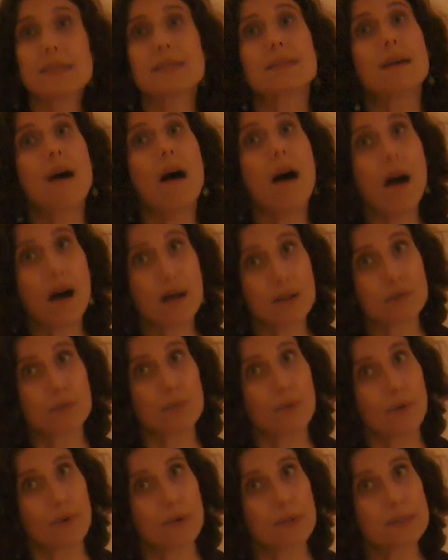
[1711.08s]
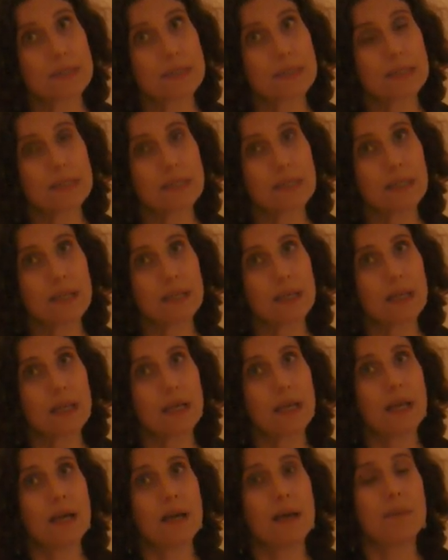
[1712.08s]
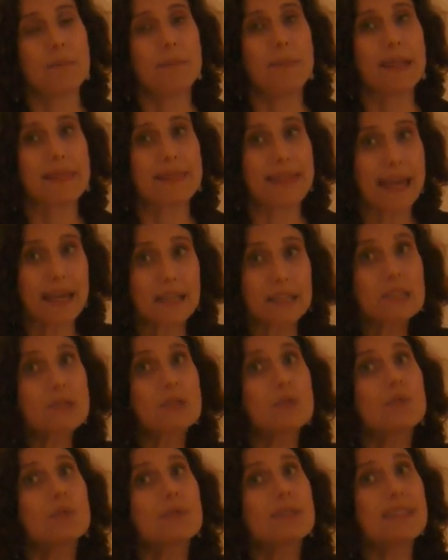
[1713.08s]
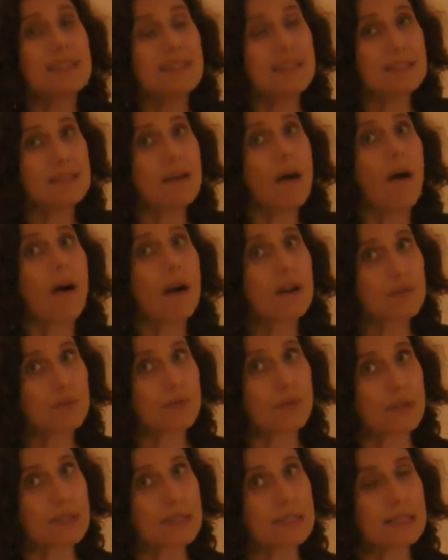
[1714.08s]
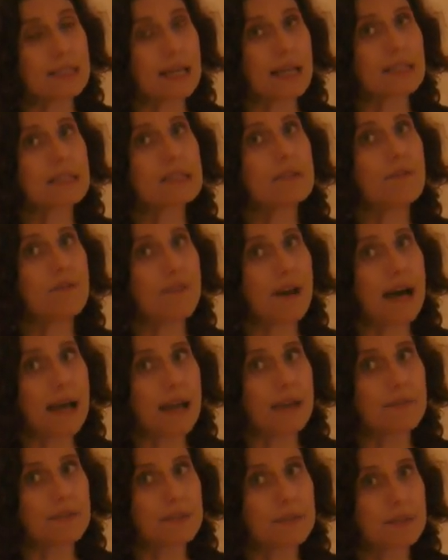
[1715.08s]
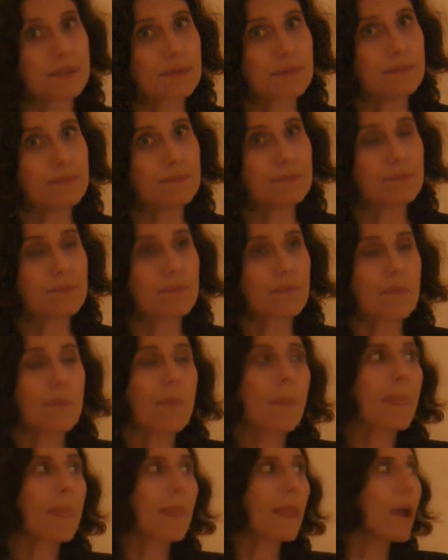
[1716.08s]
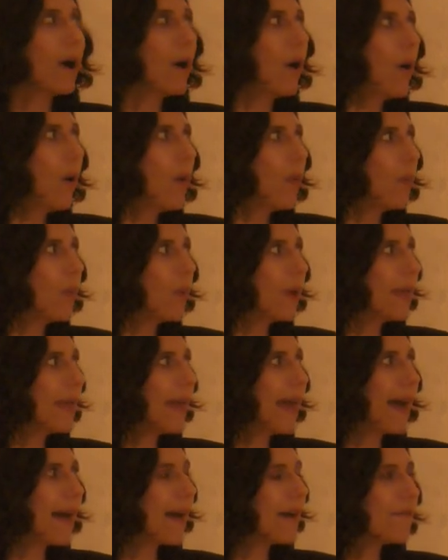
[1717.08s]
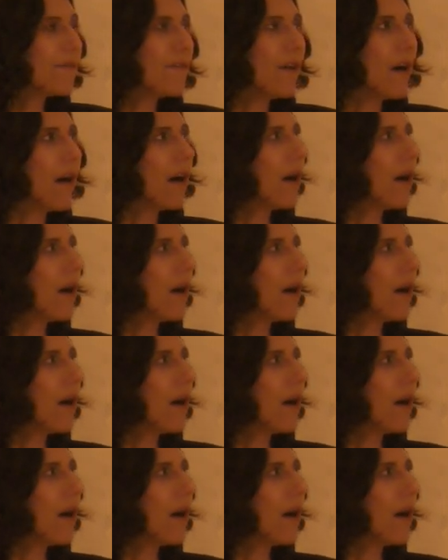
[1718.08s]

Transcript: his artworks. But thanks to these artworks that survived, we have